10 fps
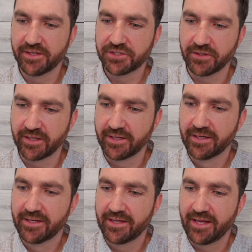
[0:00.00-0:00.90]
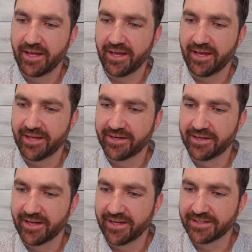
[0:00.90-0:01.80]
initially.
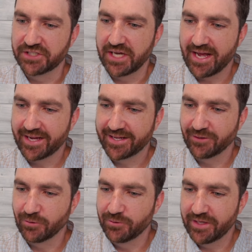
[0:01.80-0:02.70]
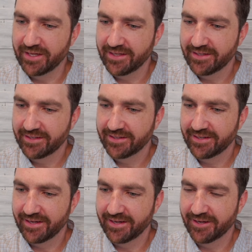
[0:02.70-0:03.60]
And uh, Jack Looney
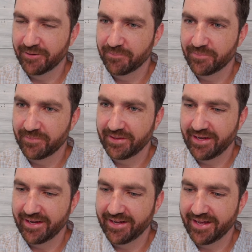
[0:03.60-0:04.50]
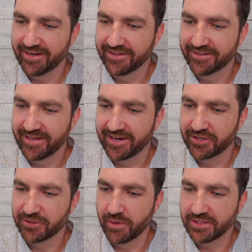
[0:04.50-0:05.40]
um, had, had, a, had a
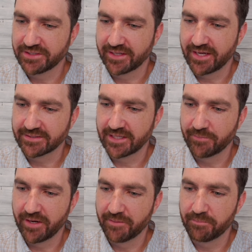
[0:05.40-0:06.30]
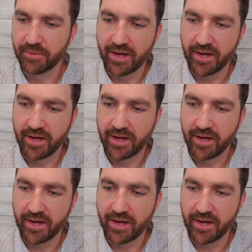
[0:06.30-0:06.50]
good question to kind of sum it up.